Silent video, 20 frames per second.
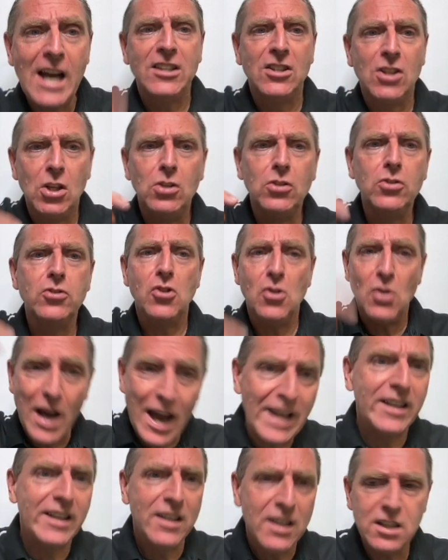told you,
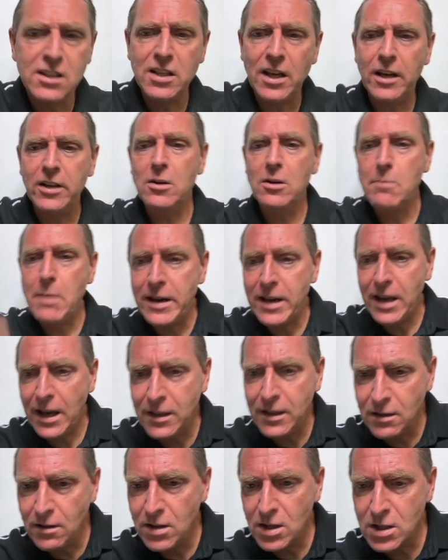I did tell you by the
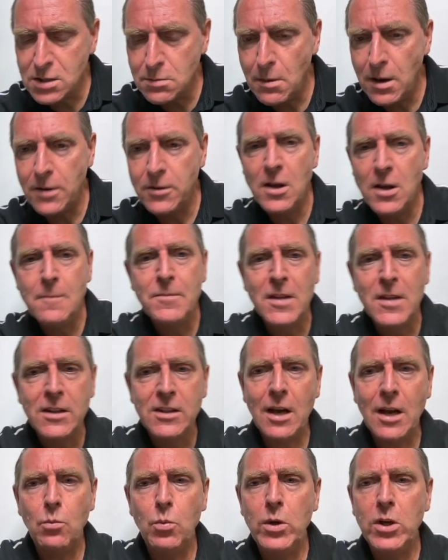end of this month
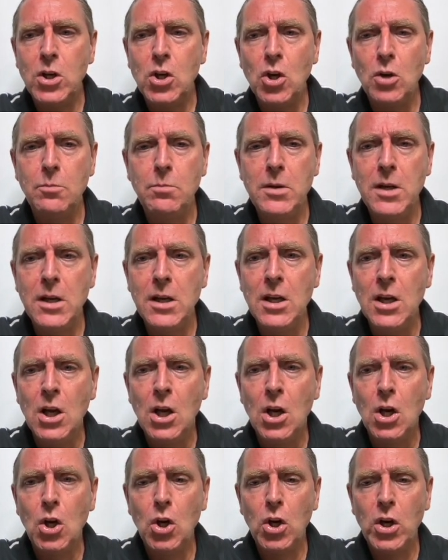that we could be
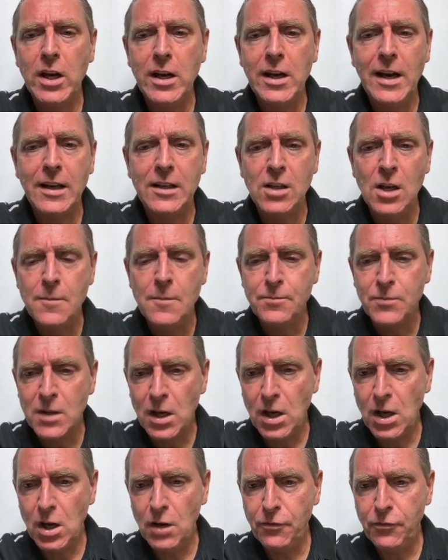looking at
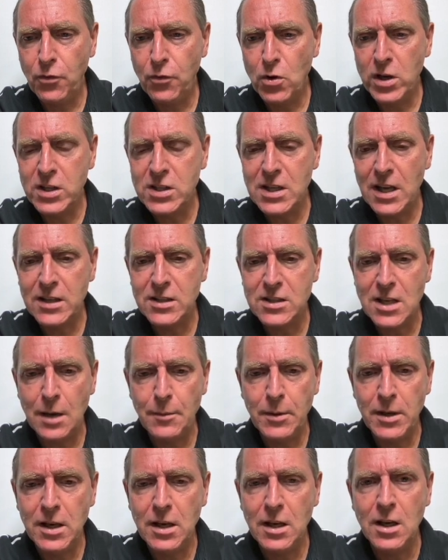40 cents
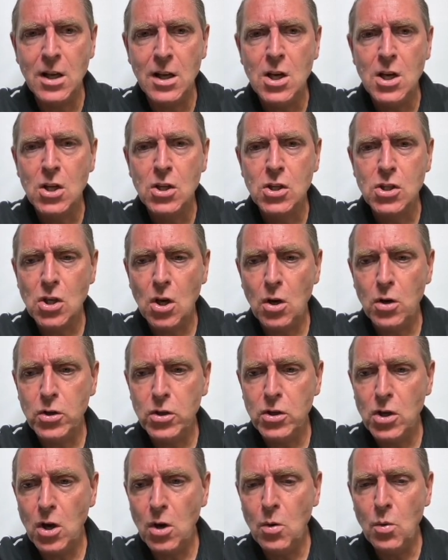coming in. So, you
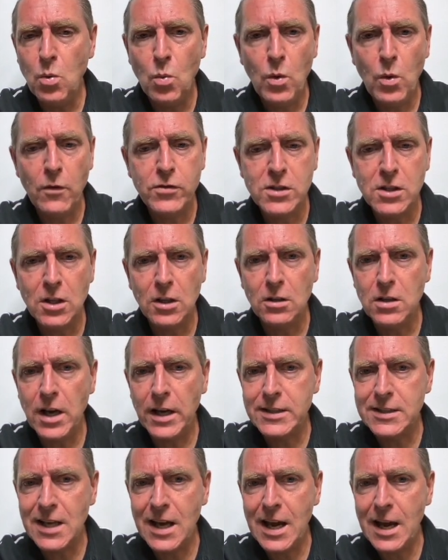know, we've still
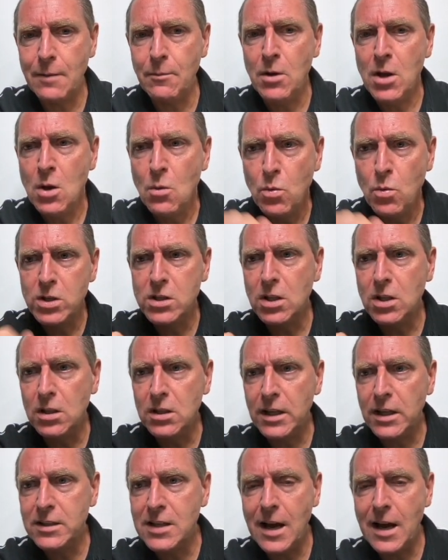got time. We still
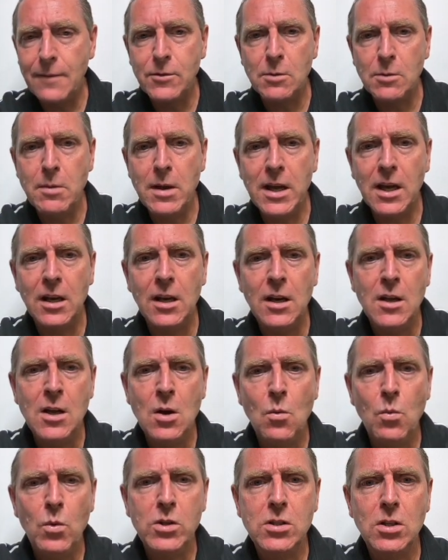got time to make it.
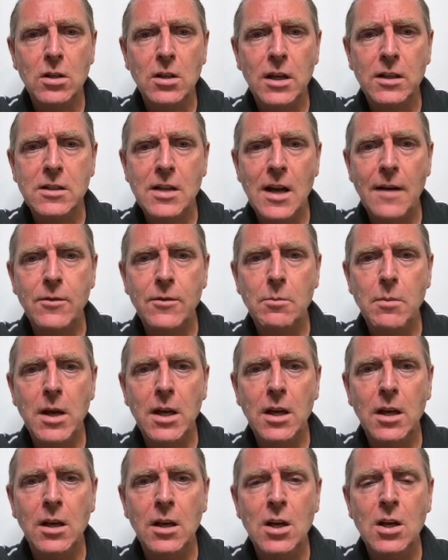We still got time to make
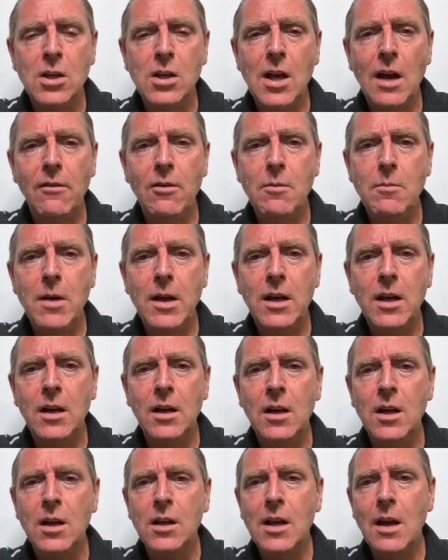it. Can we make it?
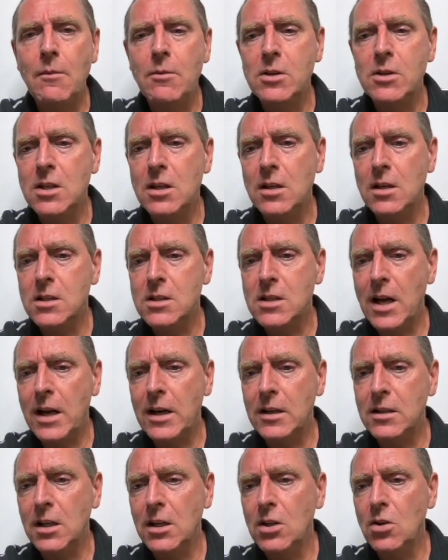Can we see this kind
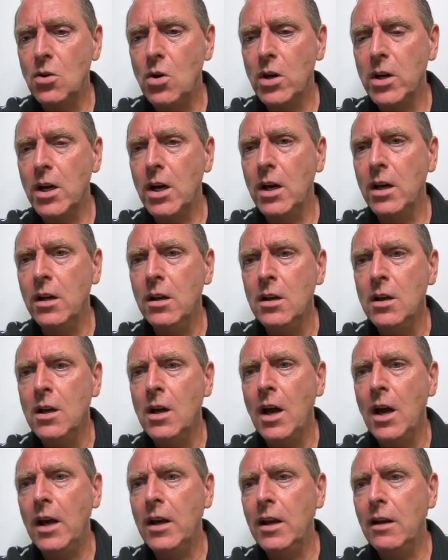of thing going on?
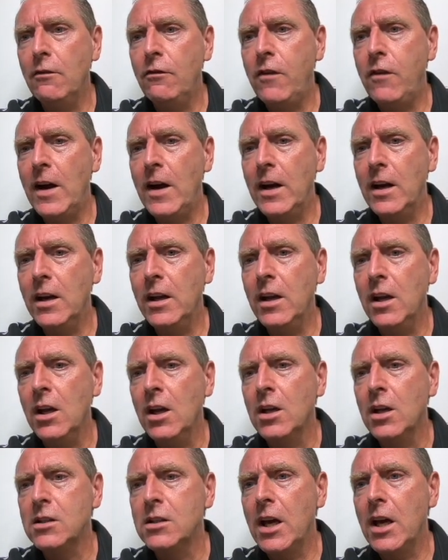And then finally,
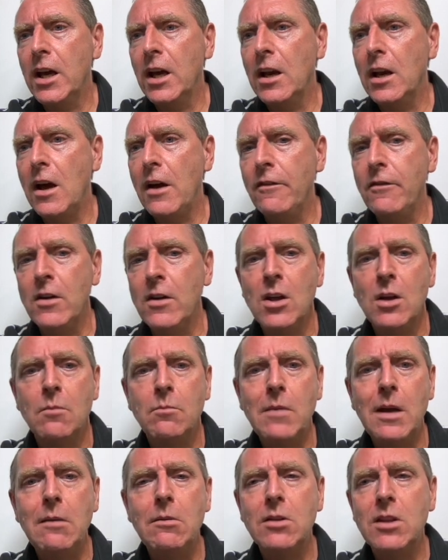taking off.
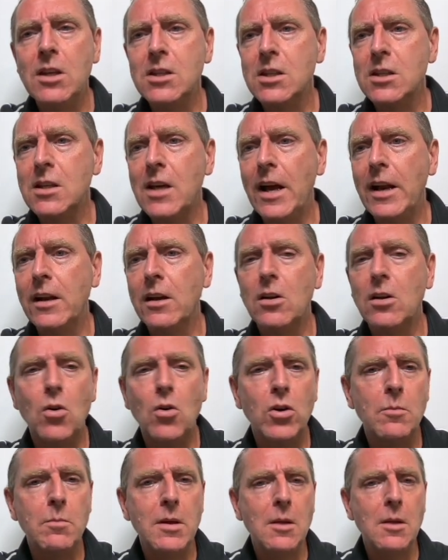Maybe this is kind of going
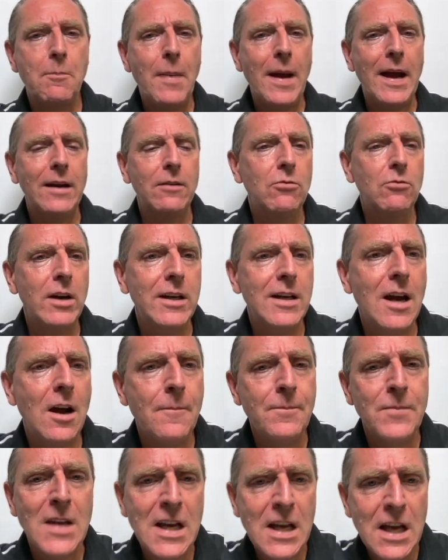to be the pattern right
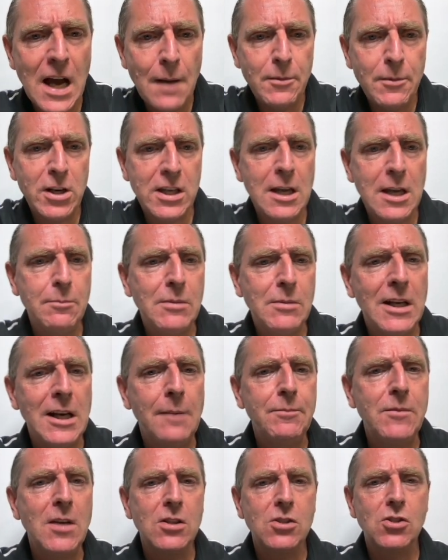now. I'm going to keep that up
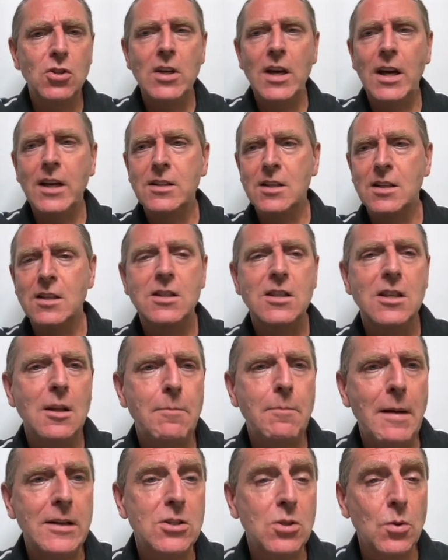there so you guys can see the
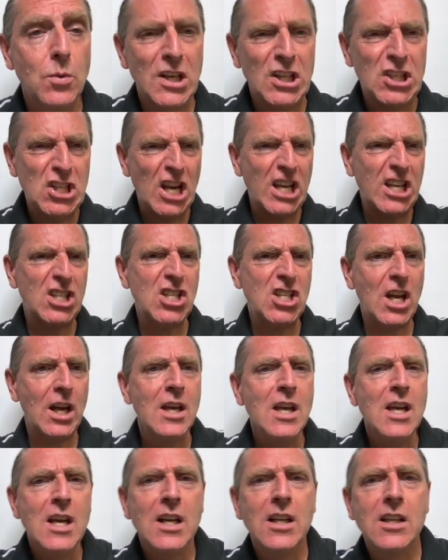pattern so we can check
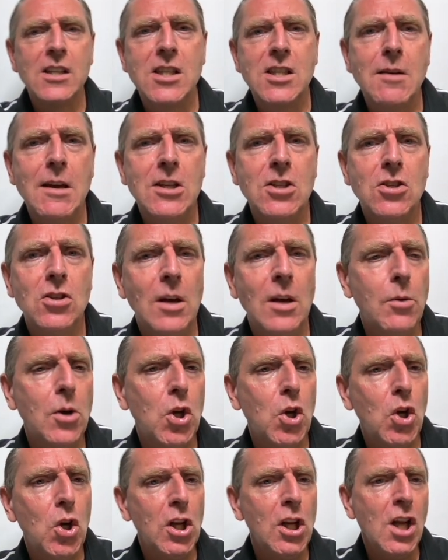and make sure that we're
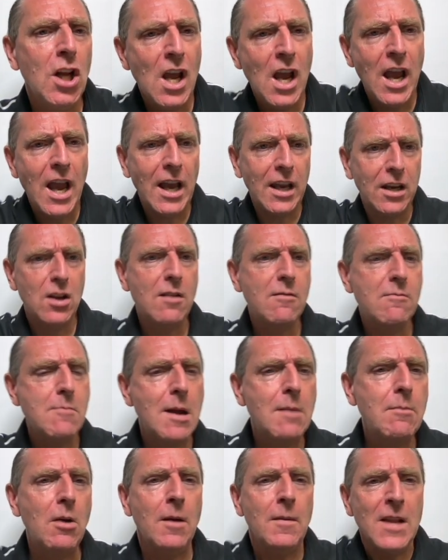doing it. And then
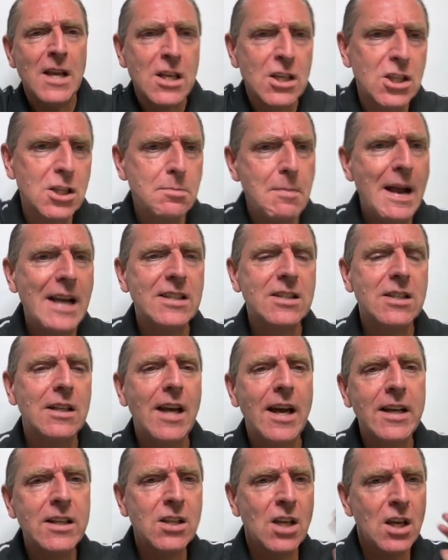remember, smash the likes,